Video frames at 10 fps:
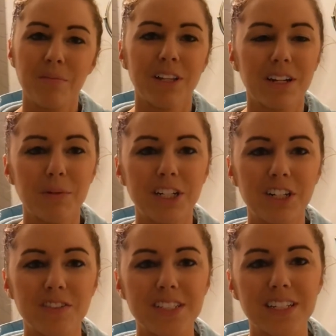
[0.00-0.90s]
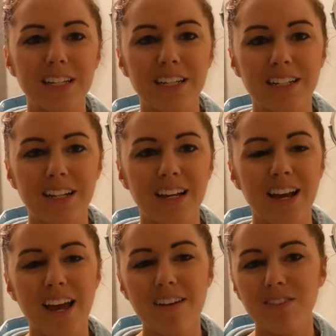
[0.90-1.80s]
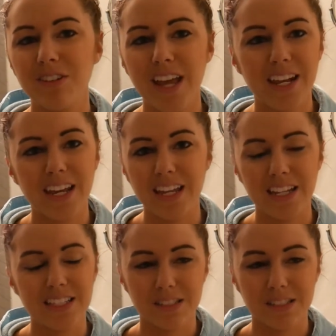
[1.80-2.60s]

I'm a little bit nervous again. I haven't really had any